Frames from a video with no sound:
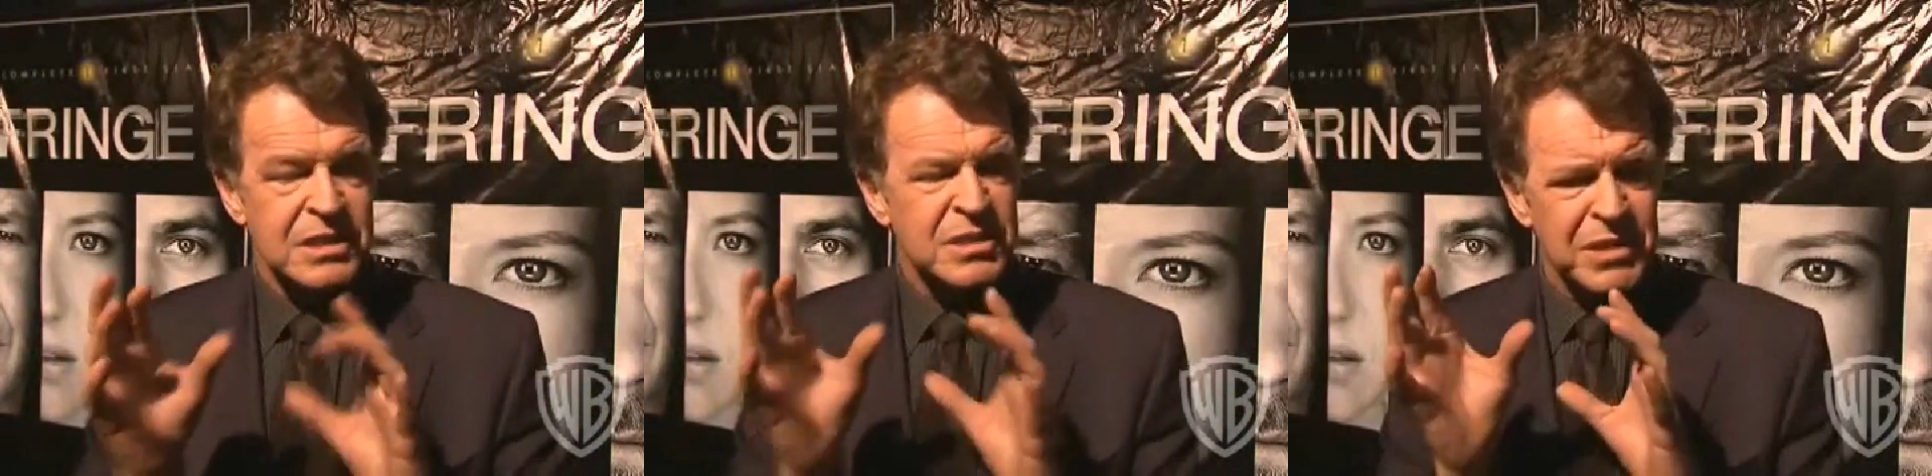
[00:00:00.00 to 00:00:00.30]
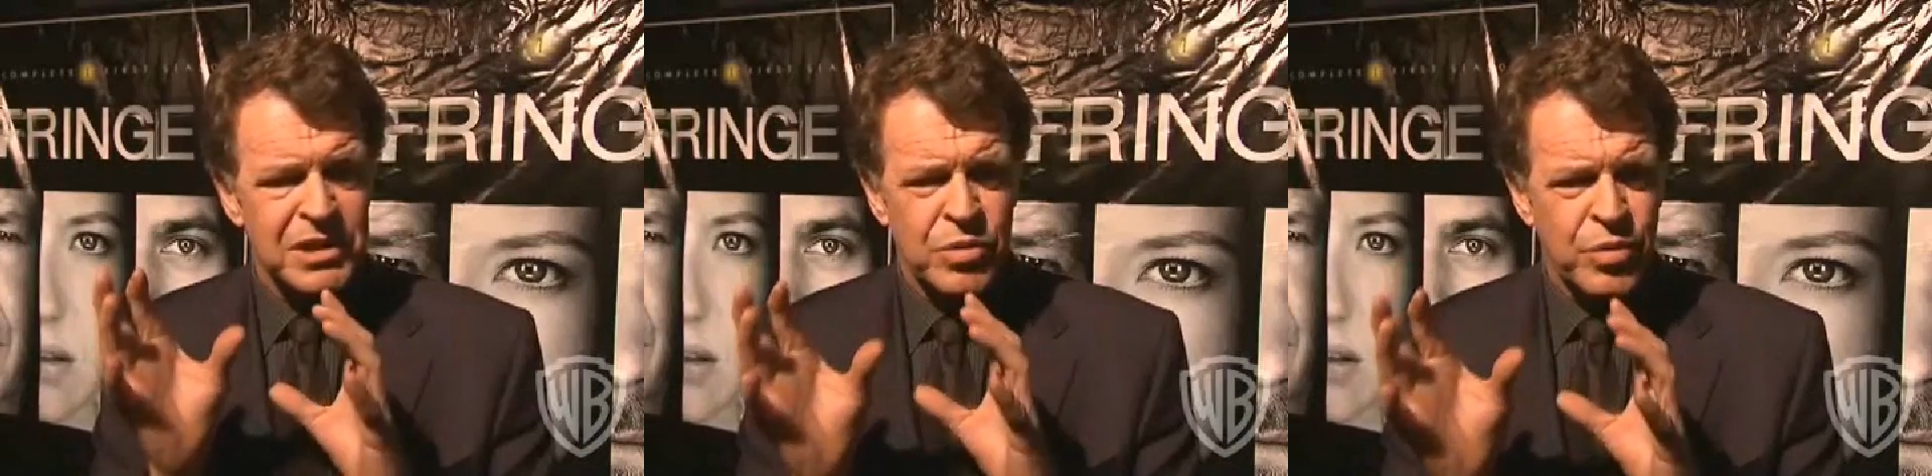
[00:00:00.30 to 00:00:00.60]
There's
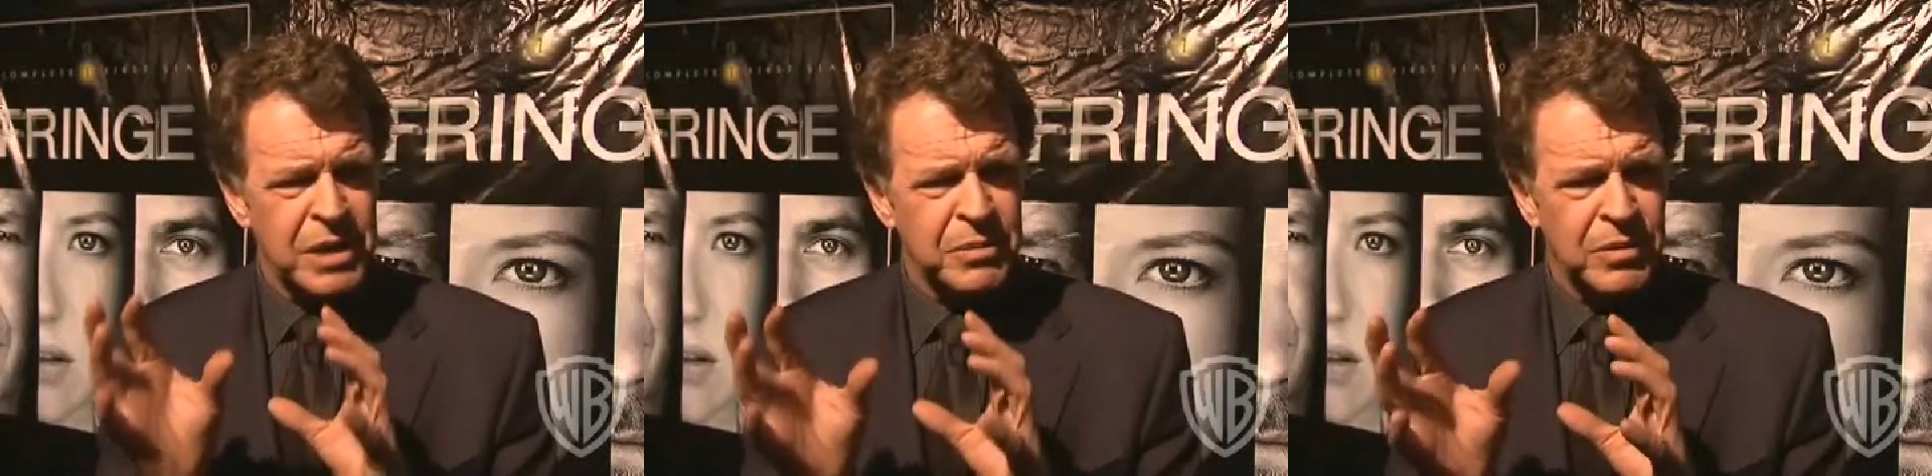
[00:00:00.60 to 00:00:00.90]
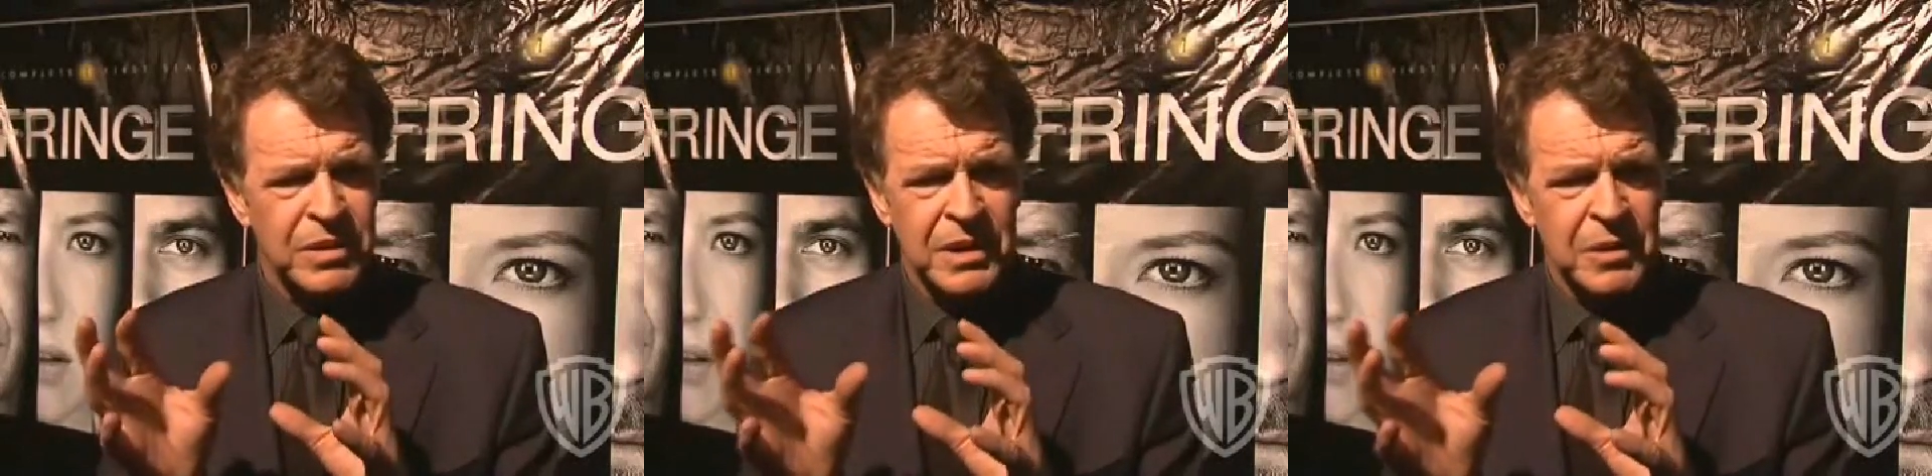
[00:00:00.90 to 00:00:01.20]
some
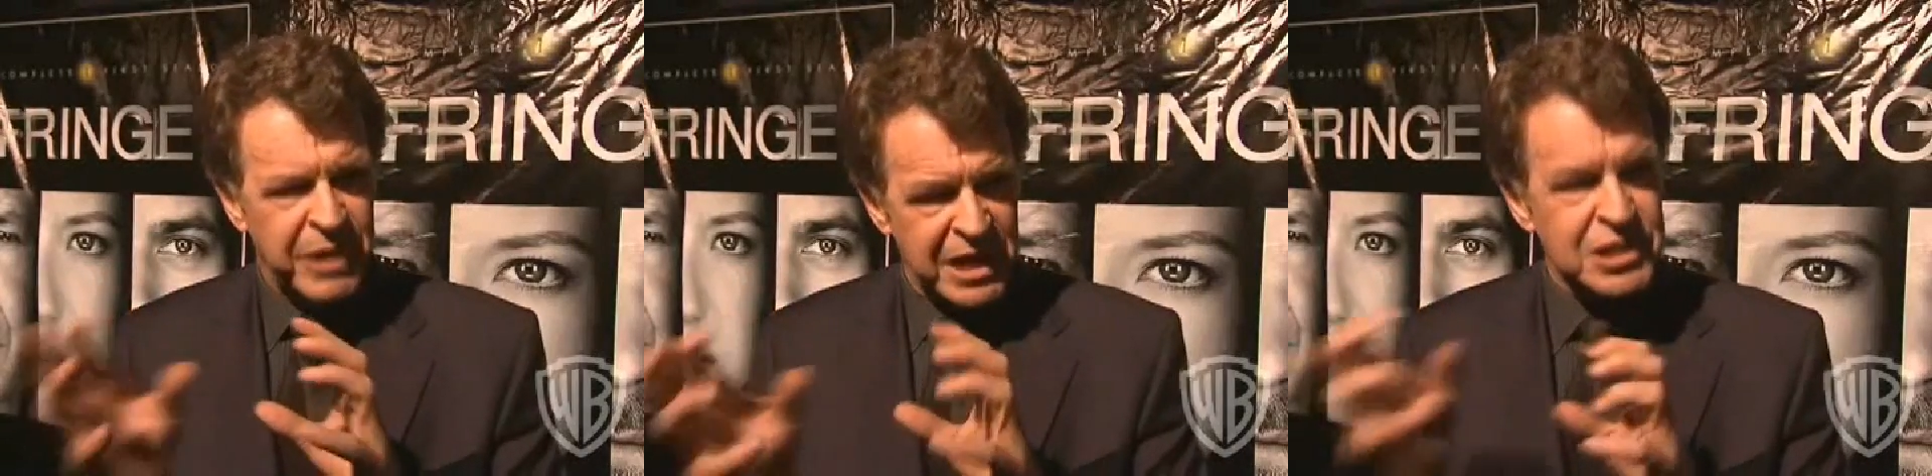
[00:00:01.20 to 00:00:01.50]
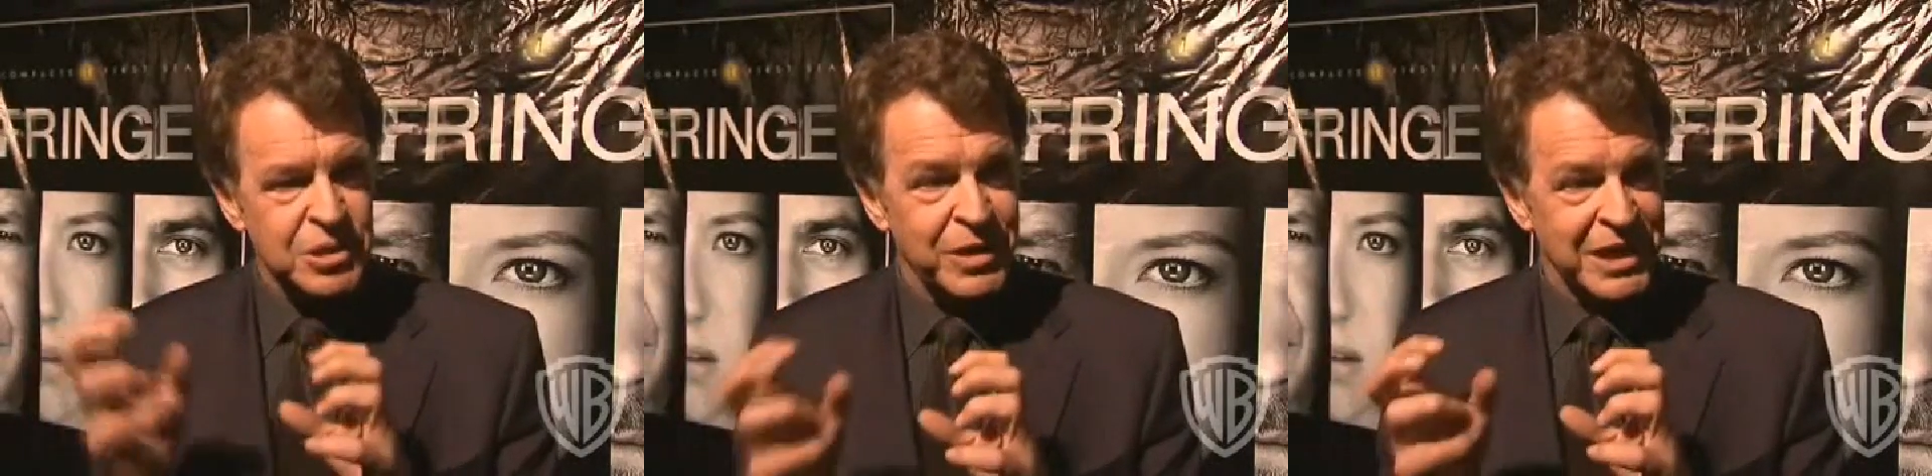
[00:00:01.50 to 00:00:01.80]
incredible
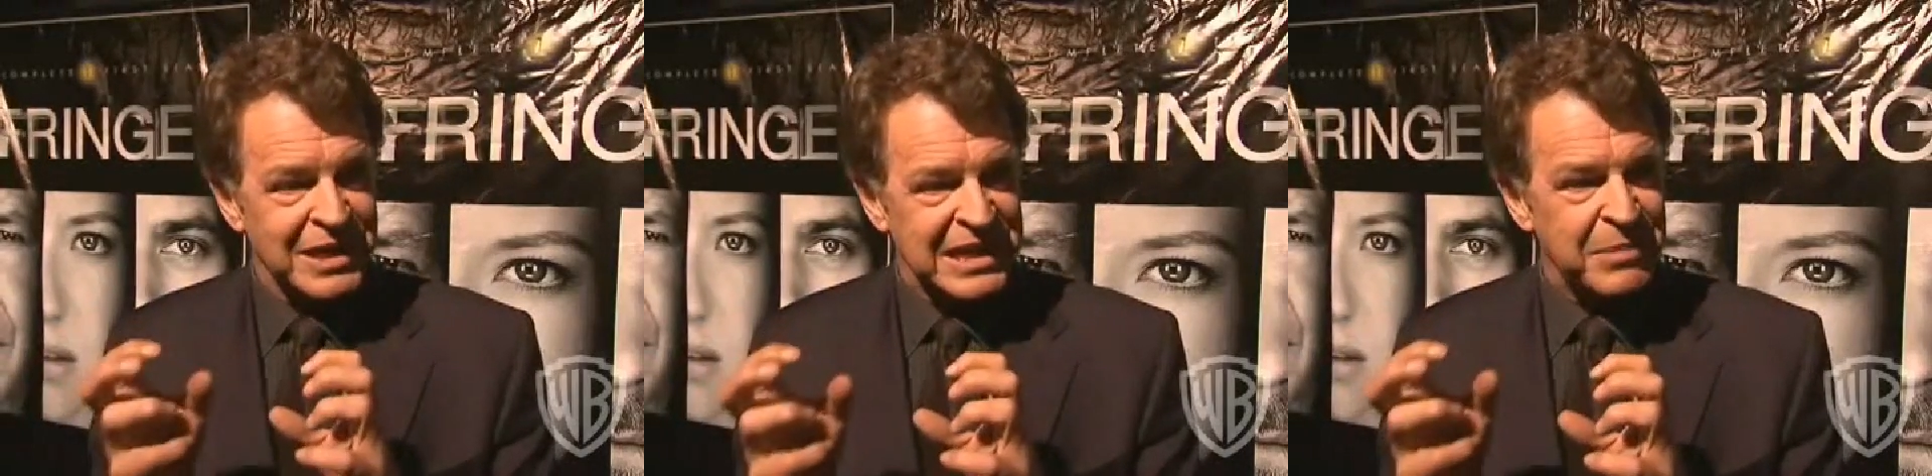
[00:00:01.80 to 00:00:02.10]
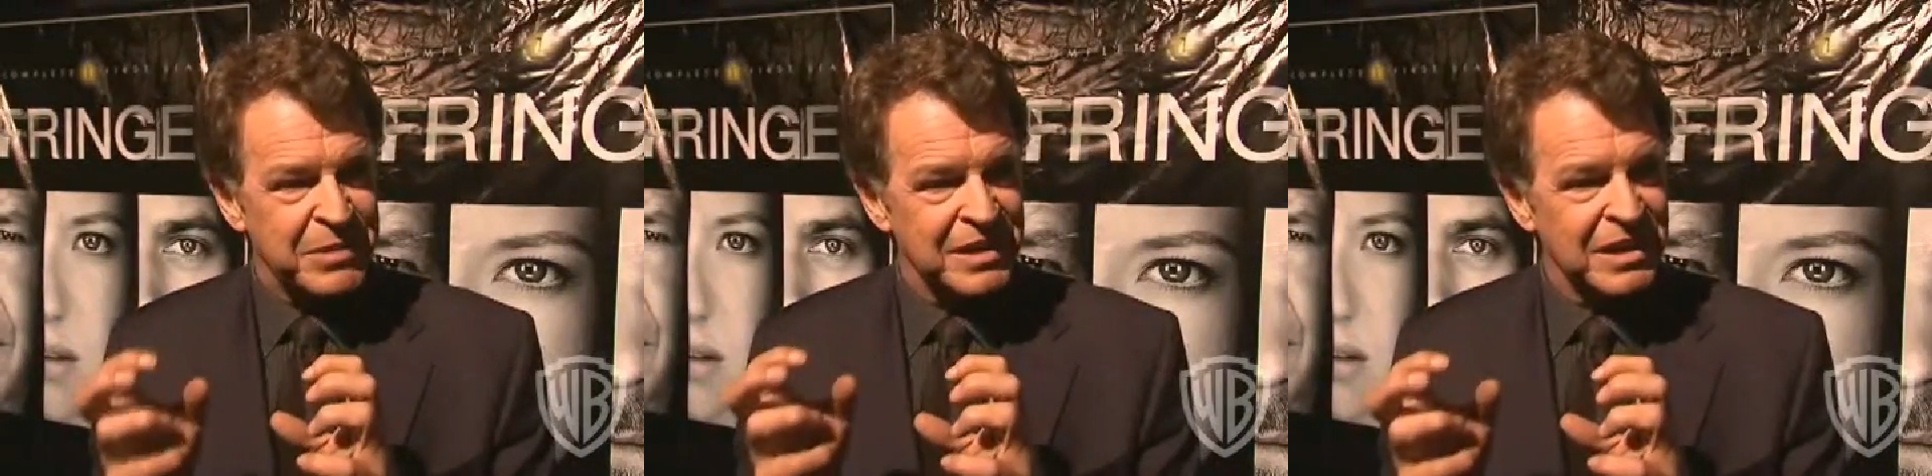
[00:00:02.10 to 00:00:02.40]
passion we get
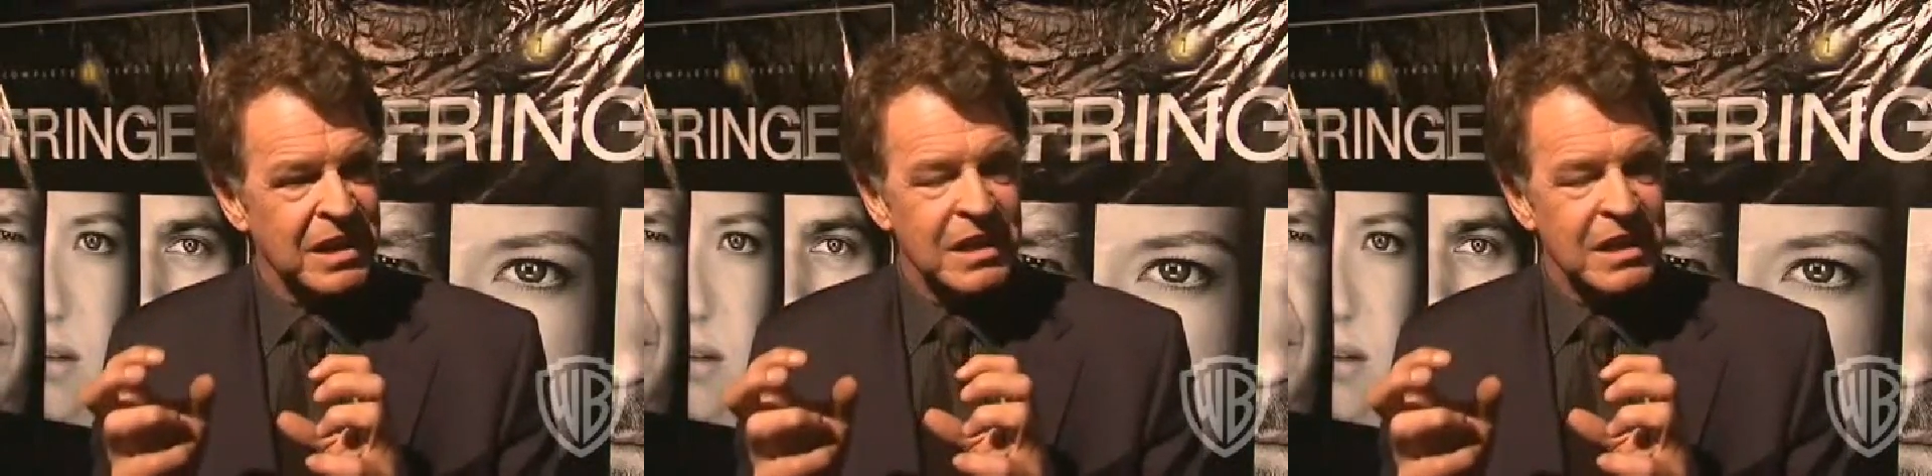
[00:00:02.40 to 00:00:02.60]
coming